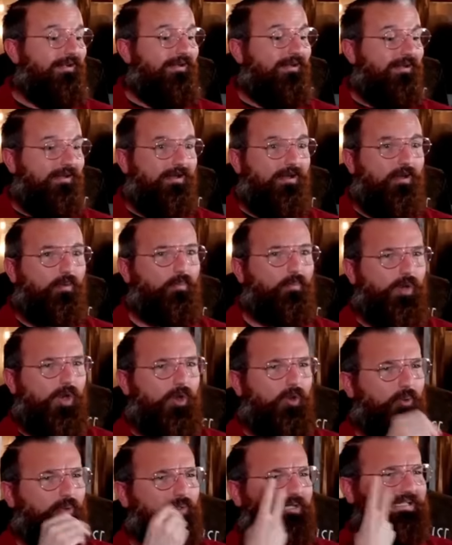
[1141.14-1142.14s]

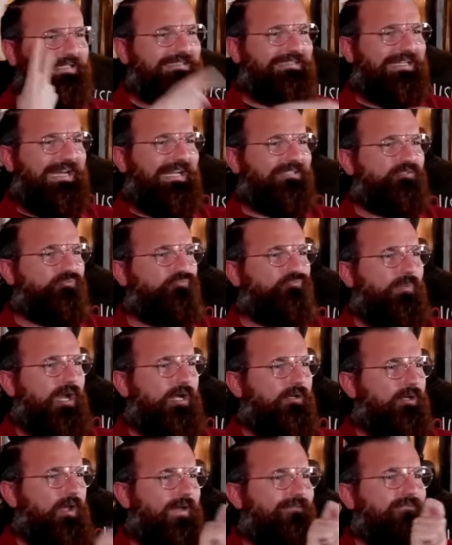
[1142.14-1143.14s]
ASL, we don't have so
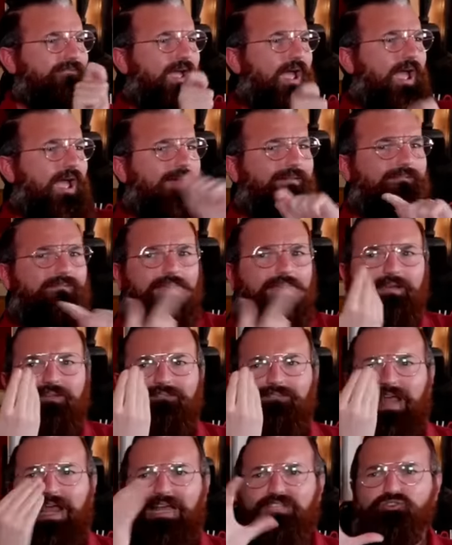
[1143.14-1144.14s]
much
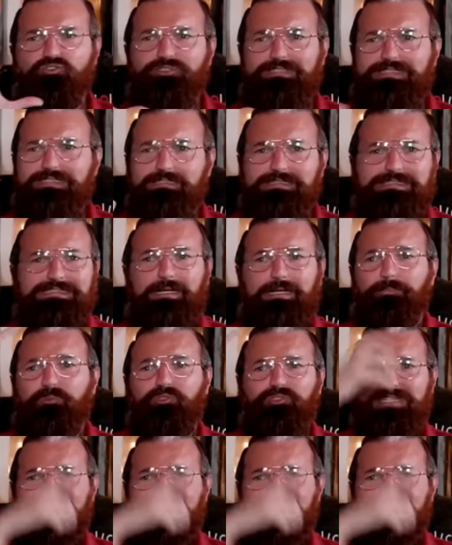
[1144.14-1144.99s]
documentation of the actual